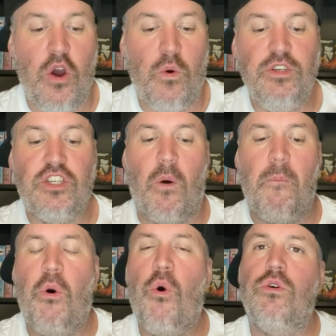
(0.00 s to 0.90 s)
We sold
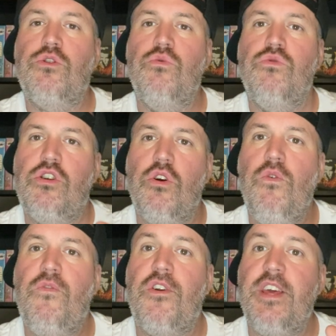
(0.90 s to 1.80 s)
Portal
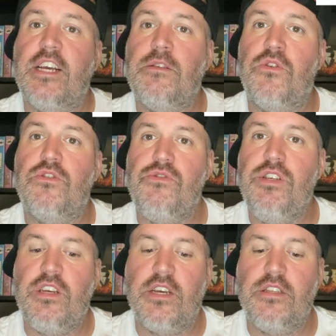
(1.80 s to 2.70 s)
2 for the Xbox
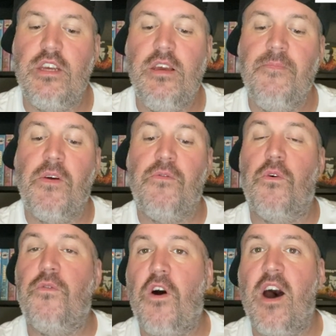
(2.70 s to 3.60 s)
360
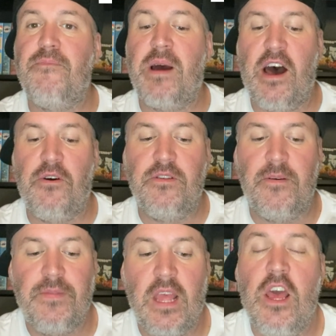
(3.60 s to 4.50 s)
for £5.
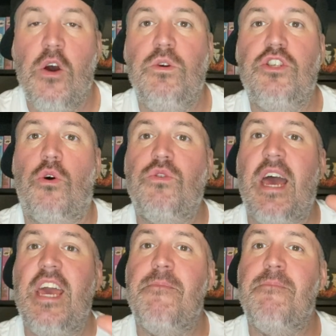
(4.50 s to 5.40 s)
We sold
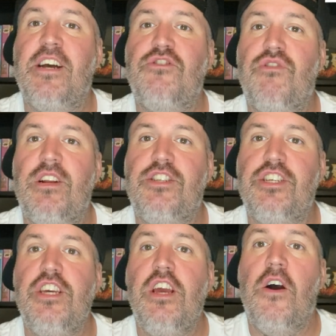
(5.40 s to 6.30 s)
that Hitman
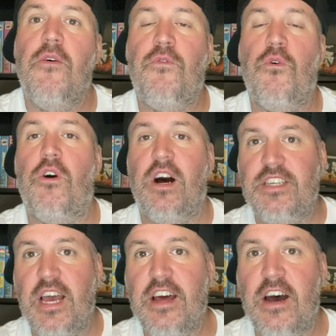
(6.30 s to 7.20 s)
Trilogy for a
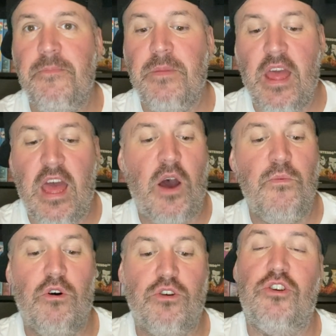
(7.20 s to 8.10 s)
tenner. And
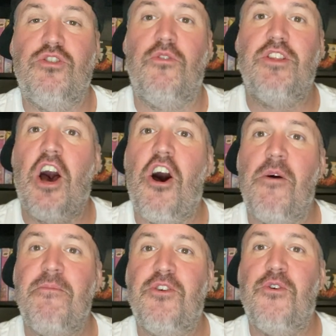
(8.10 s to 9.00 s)
we also sold that
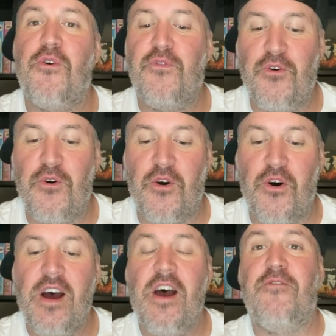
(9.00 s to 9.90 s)
Armored Core
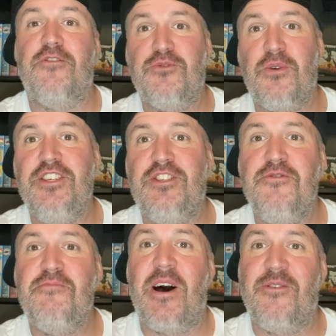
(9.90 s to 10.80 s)
4 for
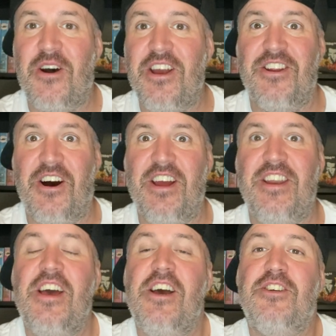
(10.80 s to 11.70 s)
£22.99.
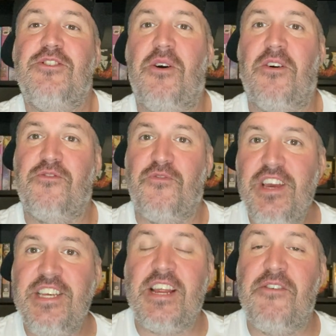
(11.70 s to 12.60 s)
So after
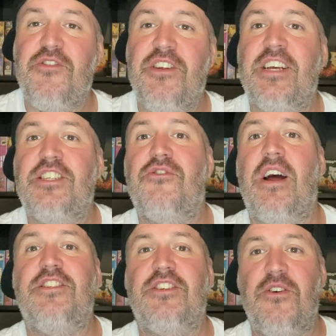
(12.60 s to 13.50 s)
fees and everything, that's a
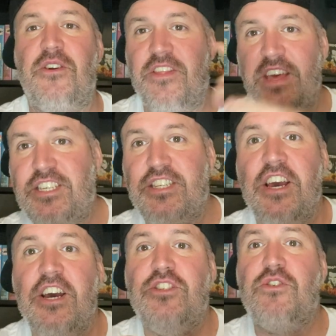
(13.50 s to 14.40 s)
grand total of this
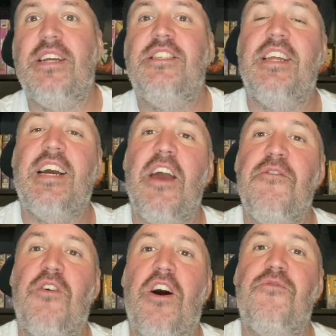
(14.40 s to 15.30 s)
to add to the game
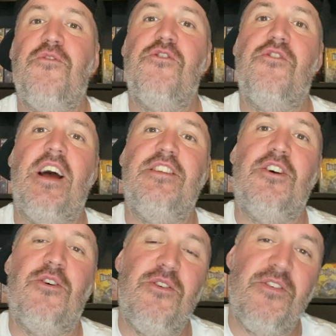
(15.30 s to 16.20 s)
fund for a grand
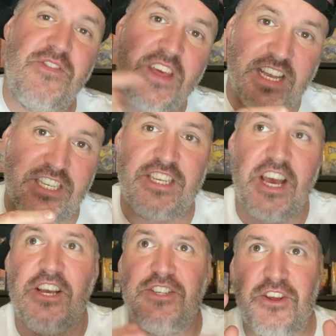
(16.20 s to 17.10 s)
total of this.
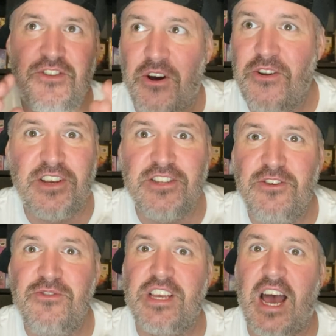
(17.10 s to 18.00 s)
So not looking
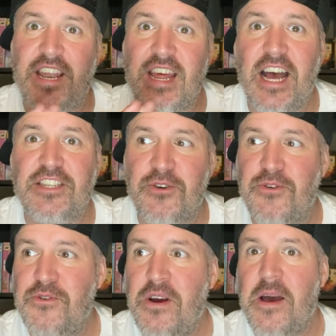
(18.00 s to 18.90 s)
too sad at
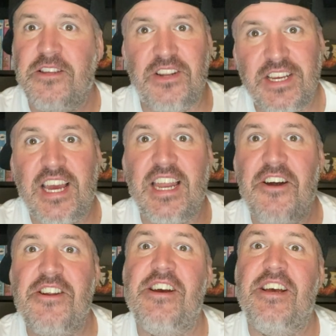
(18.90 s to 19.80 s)
all. So let's get
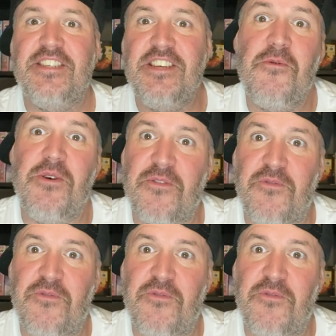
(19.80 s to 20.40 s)
out there and see what we can